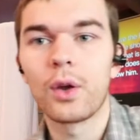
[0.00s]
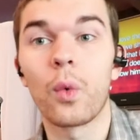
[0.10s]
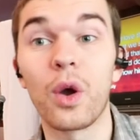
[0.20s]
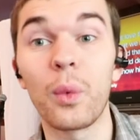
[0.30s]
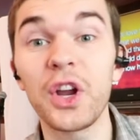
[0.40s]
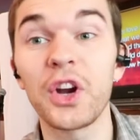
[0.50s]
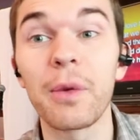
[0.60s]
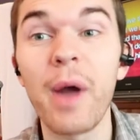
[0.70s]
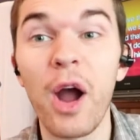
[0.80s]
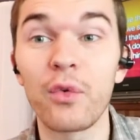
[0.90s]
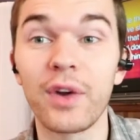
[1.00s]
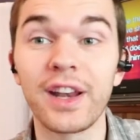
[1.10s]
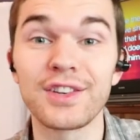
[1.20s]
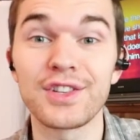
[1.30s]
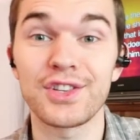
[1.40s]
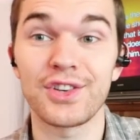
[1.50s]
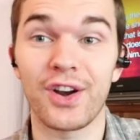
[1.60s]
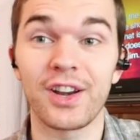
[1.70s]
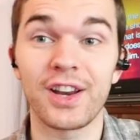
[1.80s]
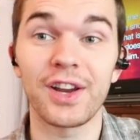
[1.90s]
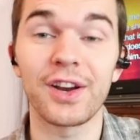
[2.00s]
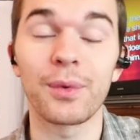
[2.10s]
Well, we are about ready to start here.